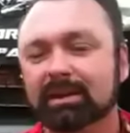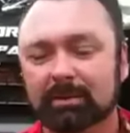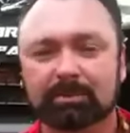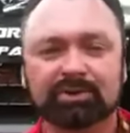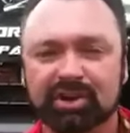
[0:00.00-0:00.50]

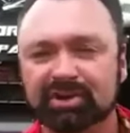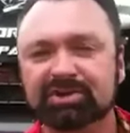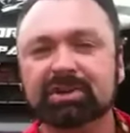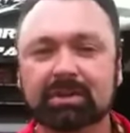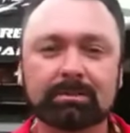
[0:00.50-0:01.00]
It projects
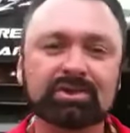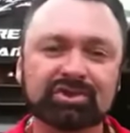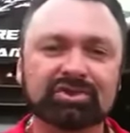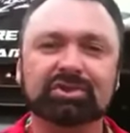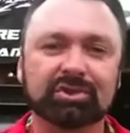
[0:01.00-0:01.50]
the
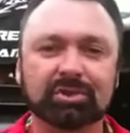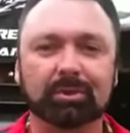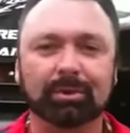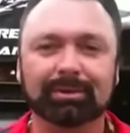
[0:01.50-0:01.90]
image to you.